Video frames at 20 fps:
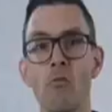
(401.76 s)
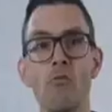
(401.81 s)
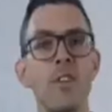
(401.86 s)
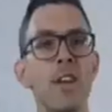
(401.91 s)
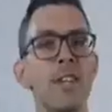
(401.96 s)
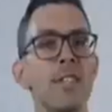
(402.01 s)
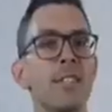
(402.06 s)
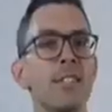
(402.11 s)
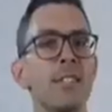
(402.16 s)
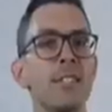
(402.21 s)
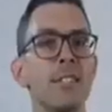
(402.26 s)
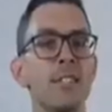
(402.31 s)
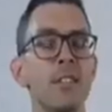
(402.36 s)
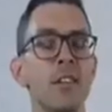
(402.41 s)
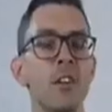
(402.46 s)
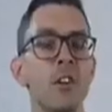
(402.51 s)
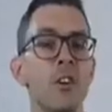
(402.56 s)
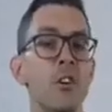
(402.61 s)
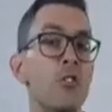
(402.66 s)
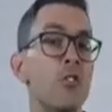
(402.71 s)
our wrists,
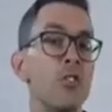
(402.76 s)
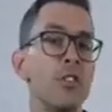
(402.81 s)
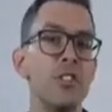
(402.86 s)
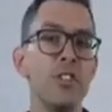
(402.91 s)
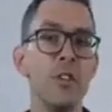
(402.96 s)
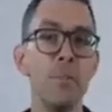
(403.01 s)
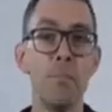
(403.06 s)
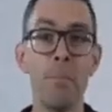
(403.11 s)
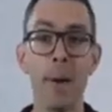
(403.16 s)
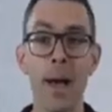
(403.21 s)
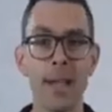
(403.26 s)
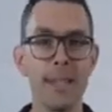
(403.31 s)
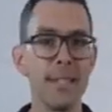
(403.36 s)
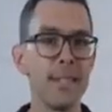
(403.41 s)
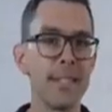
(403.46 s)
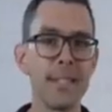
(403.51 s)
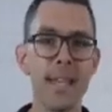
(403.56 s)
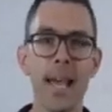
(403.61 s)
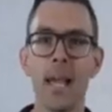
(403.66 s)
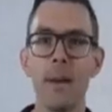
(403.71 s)
Christian
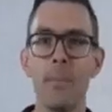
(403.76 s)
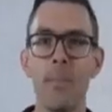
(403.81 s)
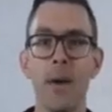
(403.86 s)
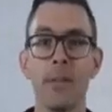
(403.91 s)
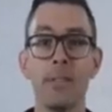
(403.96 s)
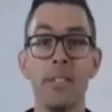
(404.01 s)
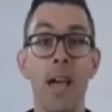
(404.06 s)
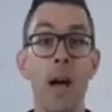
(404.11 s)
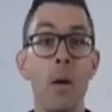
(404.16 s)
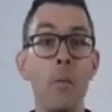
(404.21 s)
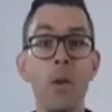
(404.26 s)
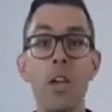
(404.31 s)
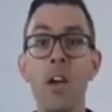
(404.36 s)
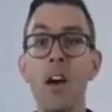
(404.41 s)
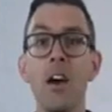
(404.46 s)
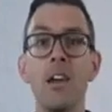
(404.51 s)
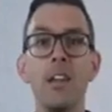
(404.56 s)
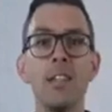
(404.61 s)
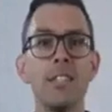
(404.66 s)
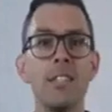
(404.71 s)
bands sang about it, and we
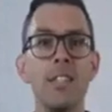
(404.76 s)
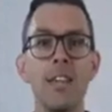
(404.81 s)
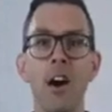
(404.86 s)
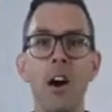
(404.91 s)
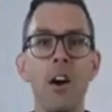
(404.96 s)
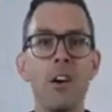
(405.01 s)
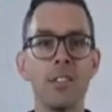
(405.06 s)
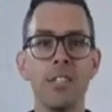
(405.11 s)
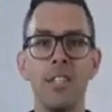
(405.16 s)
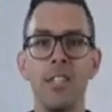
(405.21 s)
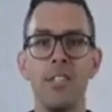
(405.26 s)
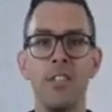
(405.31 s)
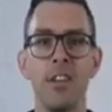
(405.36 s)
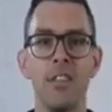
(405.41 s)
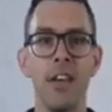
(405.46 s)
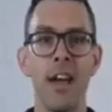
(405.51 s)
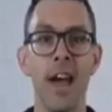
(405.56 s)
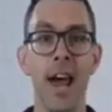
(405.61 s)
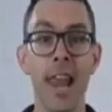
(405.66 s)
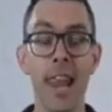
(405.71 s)
earnestly asked each
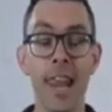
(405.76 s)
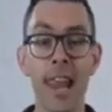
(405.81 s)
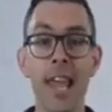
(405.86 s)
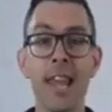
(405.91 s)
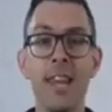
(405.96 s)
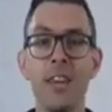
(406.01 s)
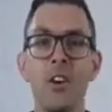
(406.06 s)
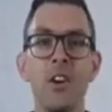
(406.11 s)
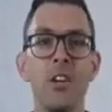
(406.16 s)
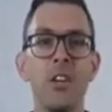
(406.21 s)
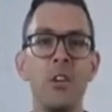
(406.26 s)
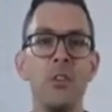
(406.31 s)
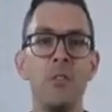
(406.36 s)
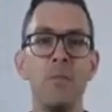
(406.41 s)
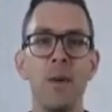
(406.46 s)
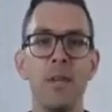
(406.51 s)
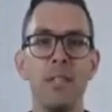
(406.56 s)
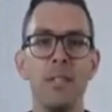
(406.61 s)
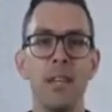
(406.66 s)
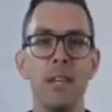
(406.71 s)
other at late night
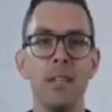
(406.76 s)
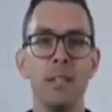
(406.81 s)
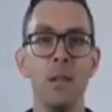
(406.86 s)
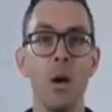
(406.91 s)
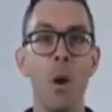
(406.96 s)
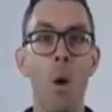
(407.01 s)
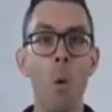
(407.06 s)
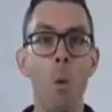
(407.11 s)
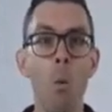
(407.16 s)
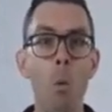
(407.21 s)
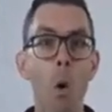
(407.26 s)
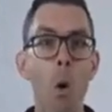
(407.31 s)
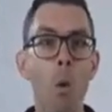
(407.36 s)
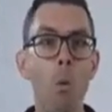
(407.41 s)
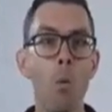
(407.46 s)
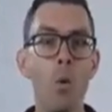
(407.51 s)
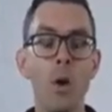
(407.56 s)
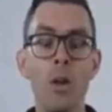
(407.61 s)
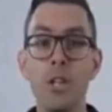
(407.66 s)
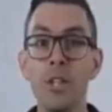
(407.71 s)
youth meetings,
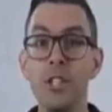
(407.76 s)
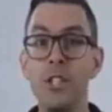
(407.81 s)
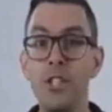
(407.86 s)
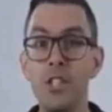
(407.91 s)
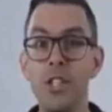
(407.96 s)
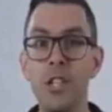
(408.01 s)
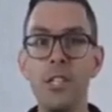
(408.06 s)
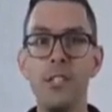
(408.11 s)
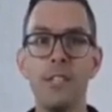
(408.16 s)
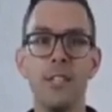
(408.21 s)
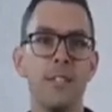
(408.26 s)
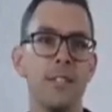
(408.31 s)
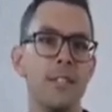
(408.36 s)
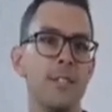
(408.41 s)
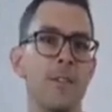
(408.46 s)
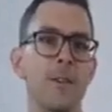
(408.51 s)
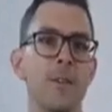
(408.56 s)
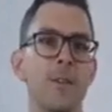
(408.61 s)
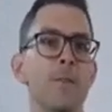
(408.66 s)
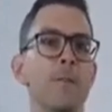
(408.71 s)
what would
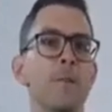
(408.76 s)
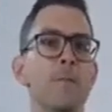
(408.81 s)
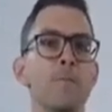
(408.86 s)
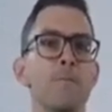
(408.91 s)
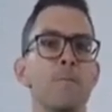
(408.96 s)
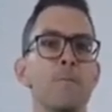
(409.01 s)
Jesus do?